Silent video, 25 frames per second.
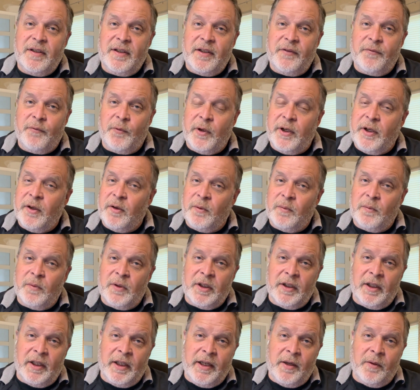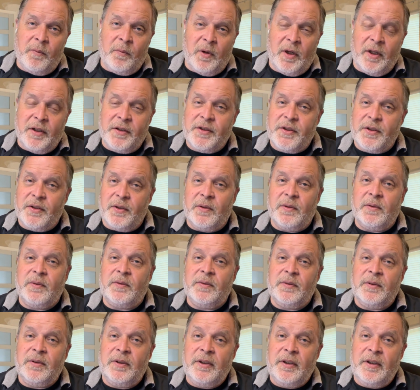if we don't want lead one
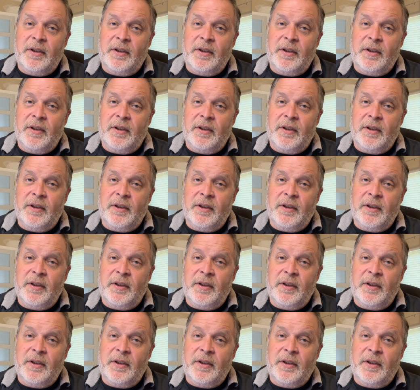soul